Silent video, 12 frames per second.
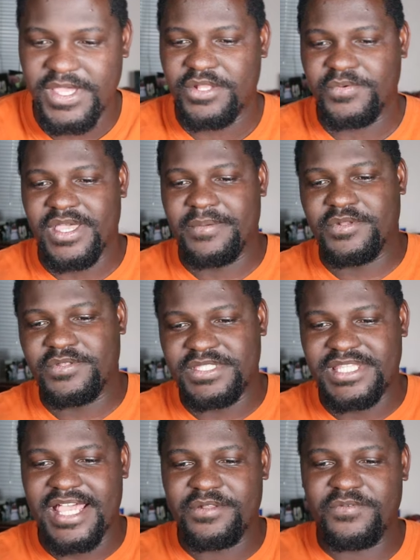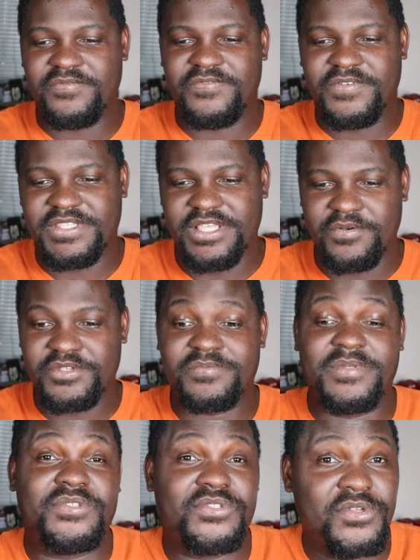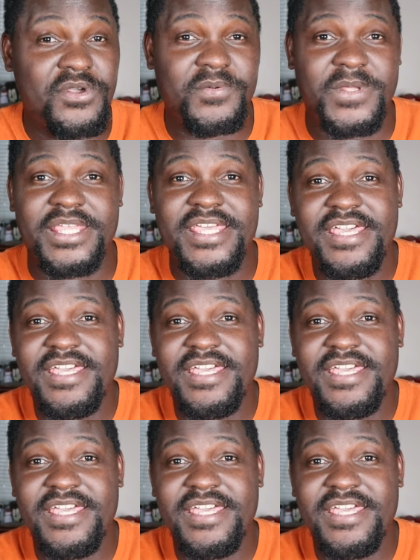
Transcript: Anyway, I'm not done with Victor Osimhen's story.